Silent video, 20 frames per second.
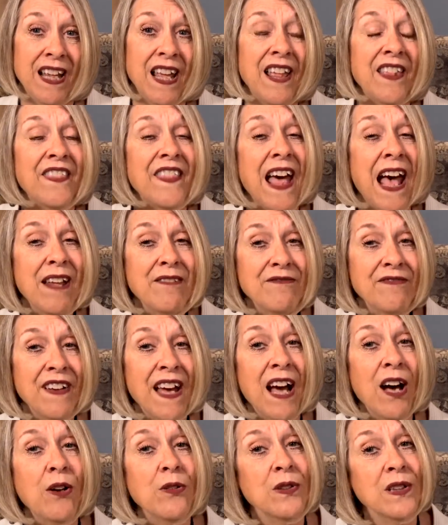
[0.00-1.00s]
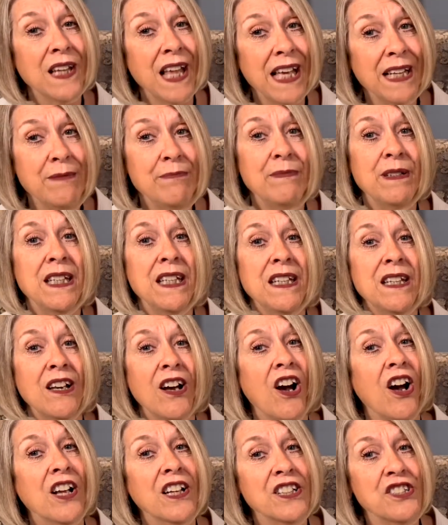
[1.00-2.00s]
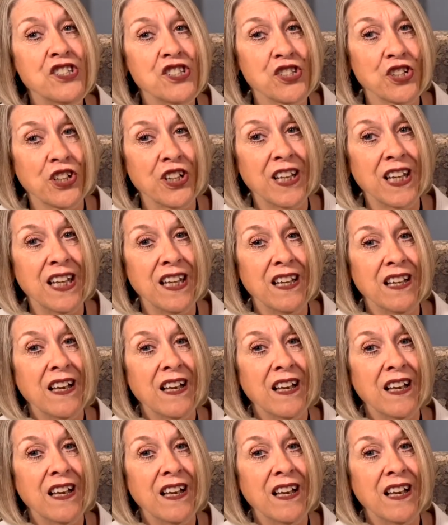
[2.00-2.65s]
That vow led me on a journey